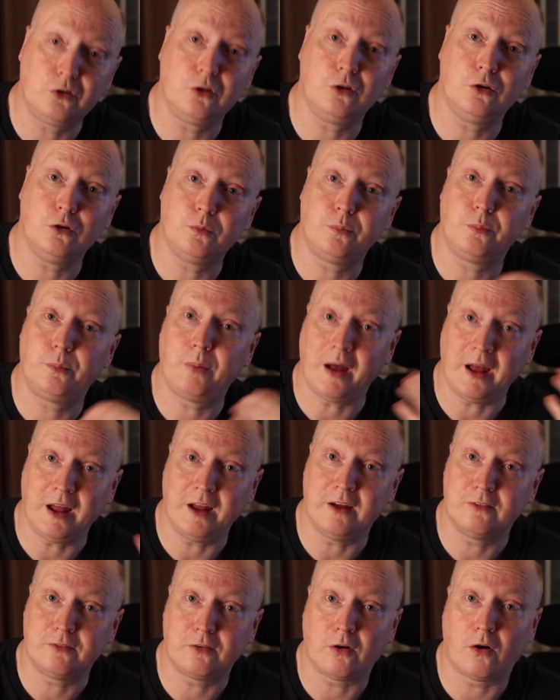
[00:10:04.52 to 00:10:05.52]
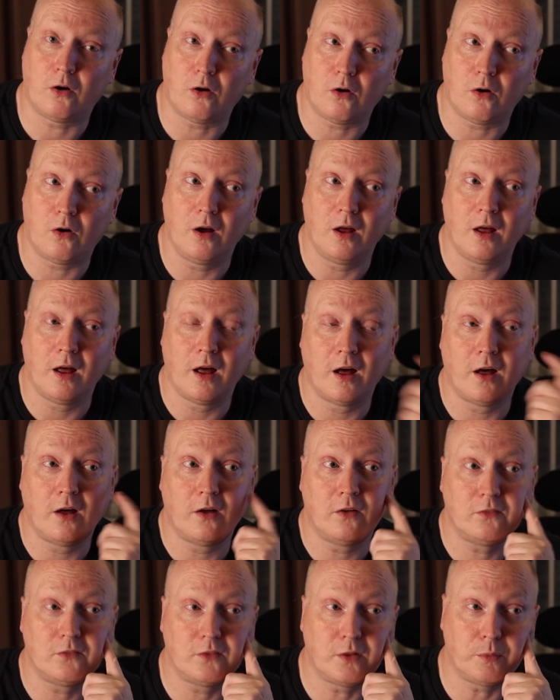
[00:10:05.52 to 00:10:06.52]
you pay for
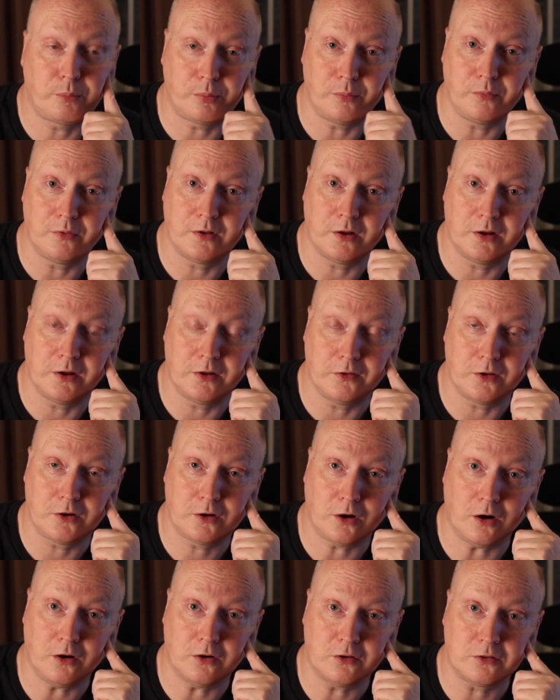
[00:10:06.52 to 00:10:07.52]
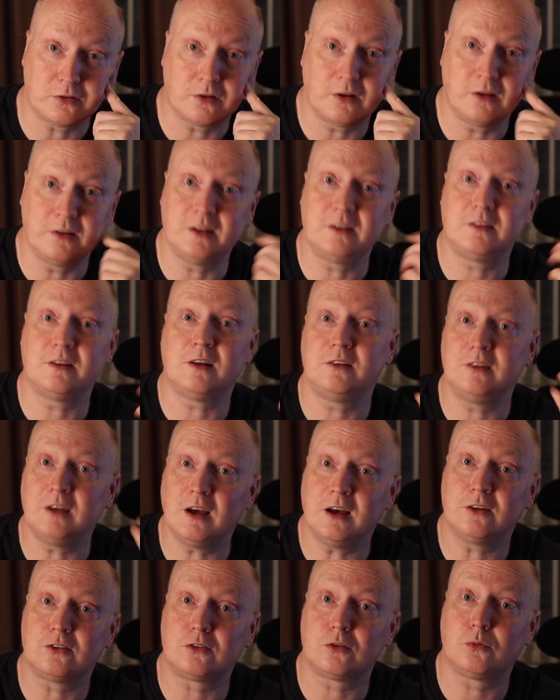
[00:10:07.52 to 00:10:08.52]
the cost? And they said
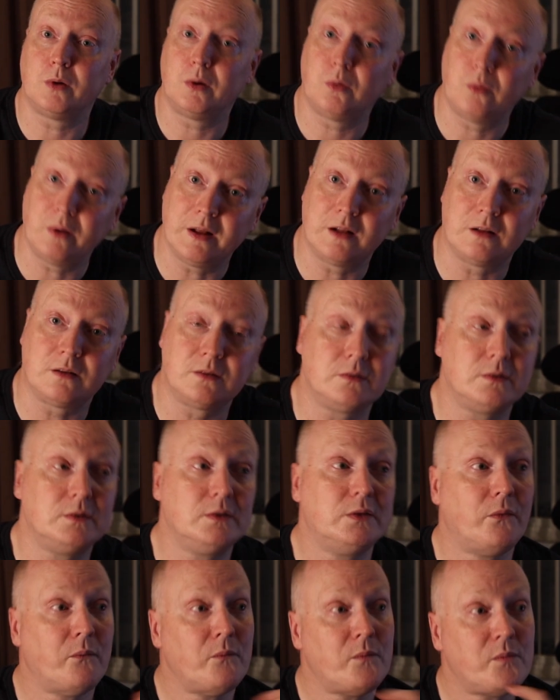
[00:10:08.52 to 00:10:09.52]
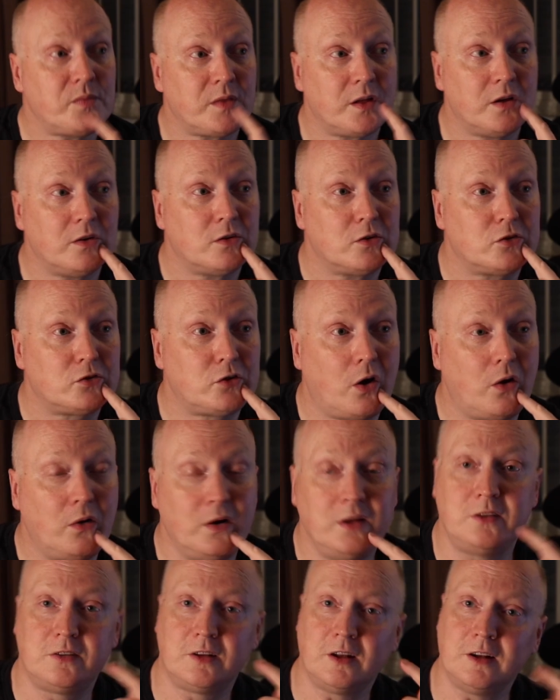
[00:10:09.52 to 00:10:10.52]
yes, we will. So
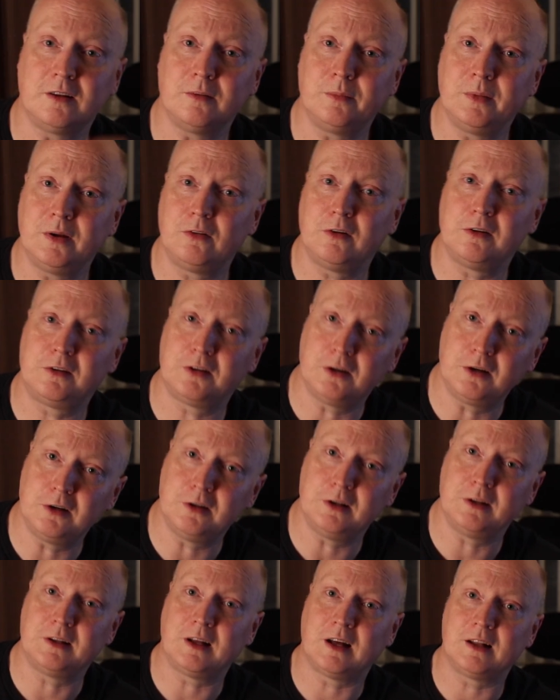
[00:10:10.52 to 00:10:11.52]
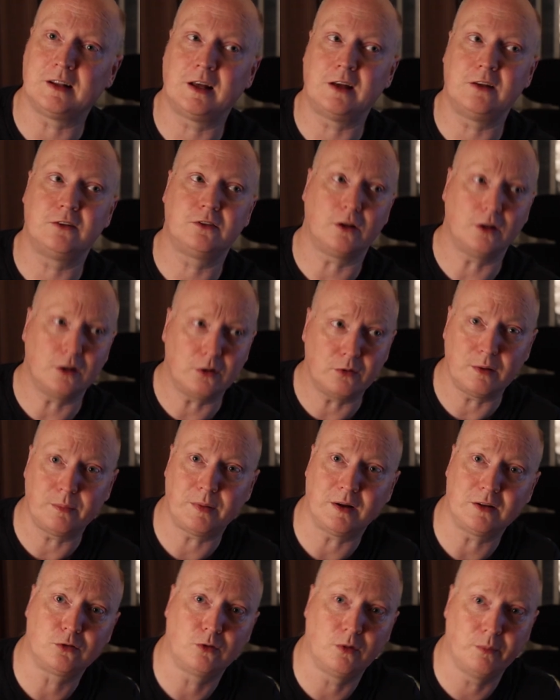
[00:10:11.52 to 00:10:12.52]
instead of me returning that lens all the way
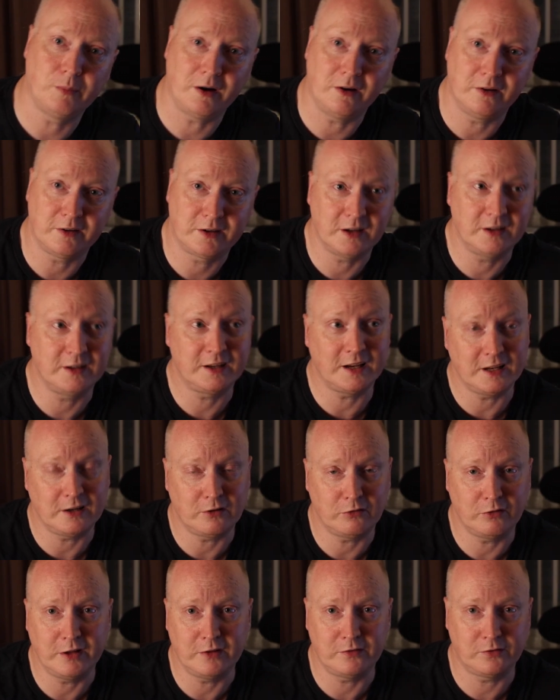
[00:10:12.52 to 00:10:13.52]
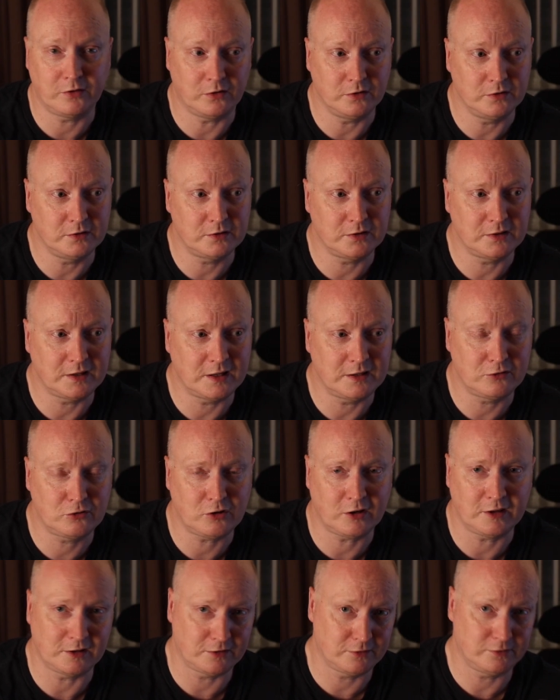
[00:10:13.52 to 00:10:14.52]
back to America and getting a refund and then
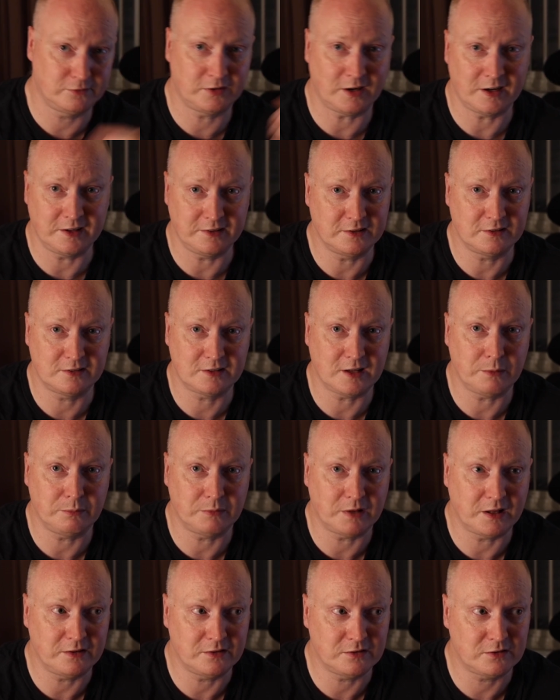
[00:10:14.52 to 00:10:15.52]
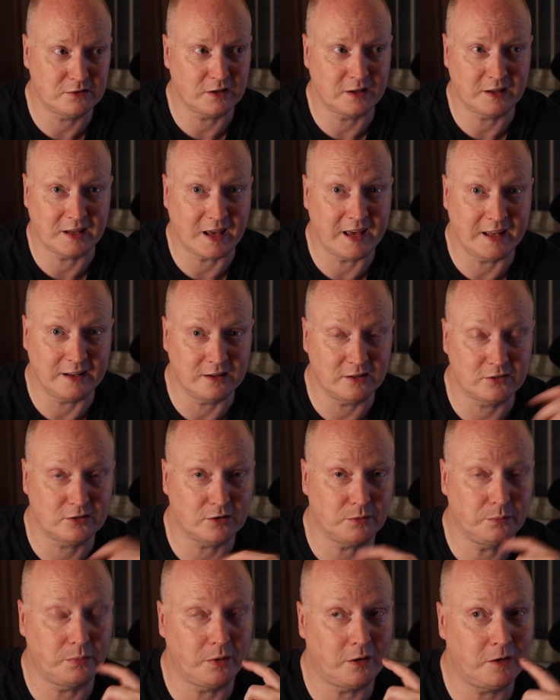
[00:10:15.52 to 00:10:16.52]
trying to find the same lens again at
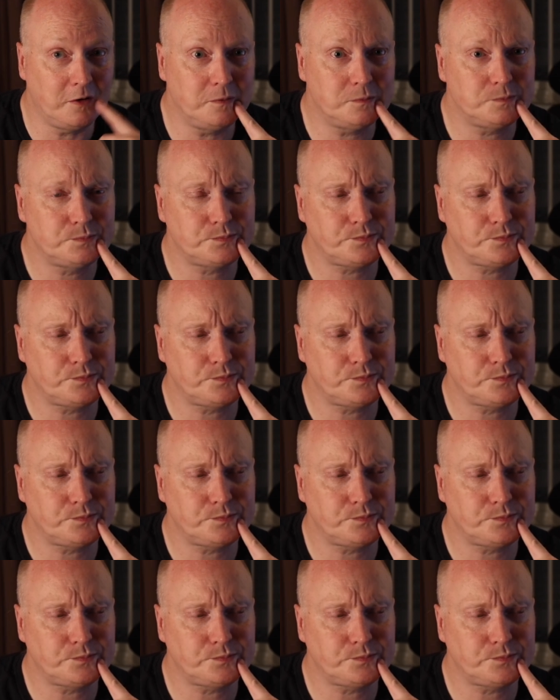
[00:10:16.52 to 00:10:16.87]
some point,